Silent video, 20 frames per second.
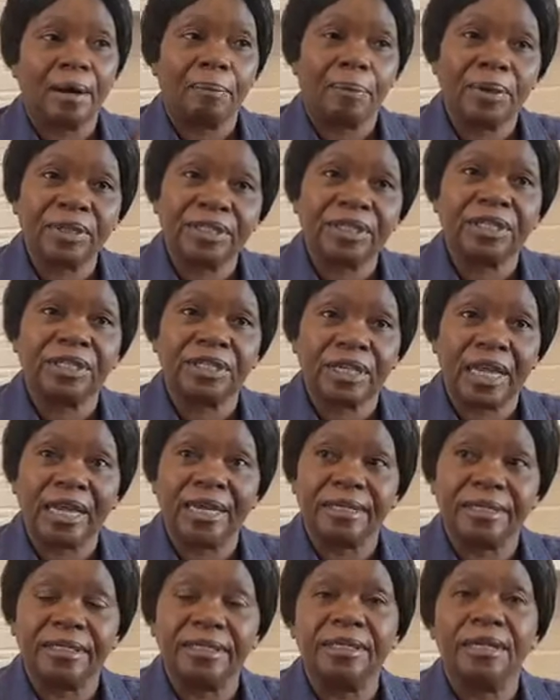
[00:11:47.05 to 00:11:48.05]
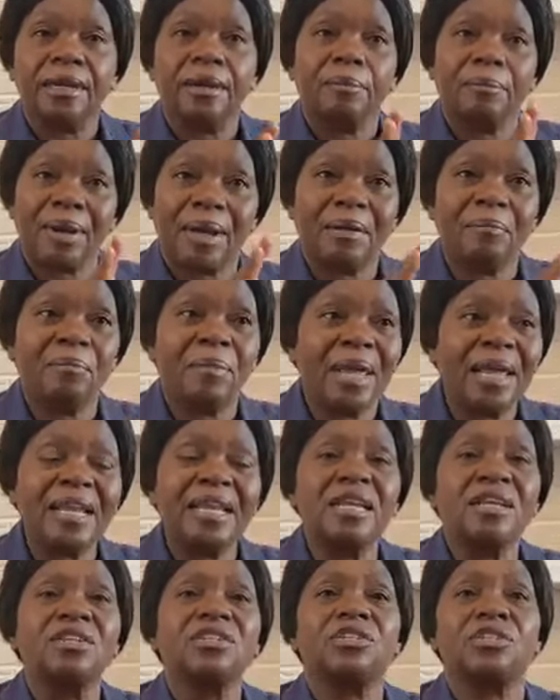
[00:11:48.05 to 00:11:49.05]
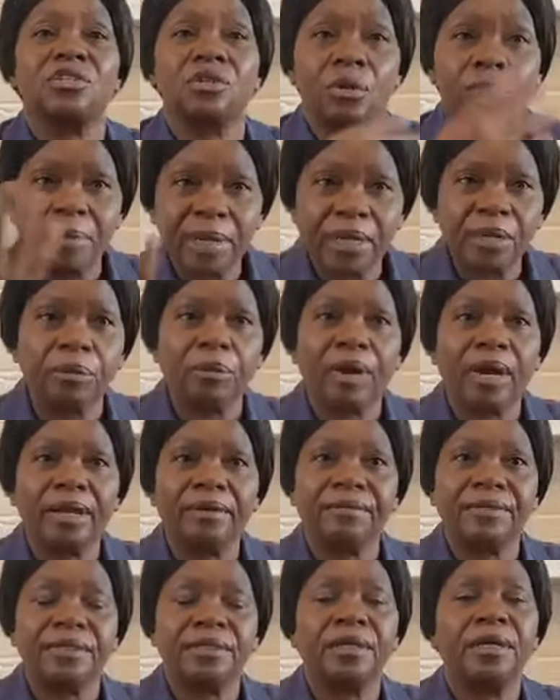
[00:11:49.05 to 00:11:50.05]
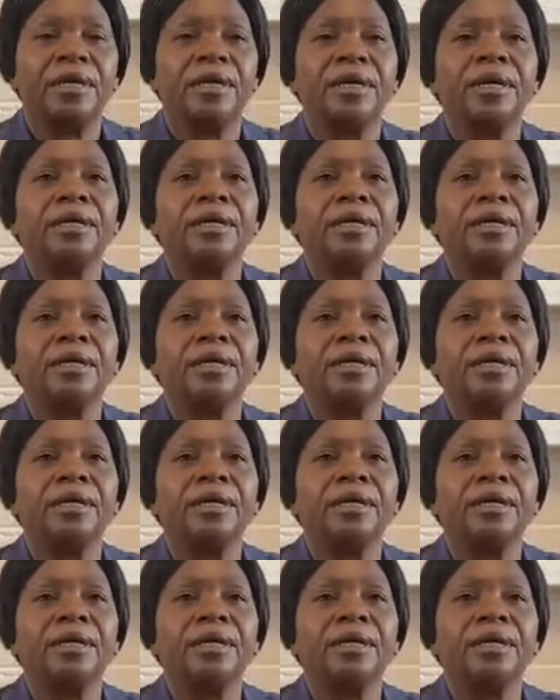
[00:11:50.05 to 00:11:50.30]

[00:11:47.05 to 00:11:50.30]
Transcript: apostatized by marrying so many wives,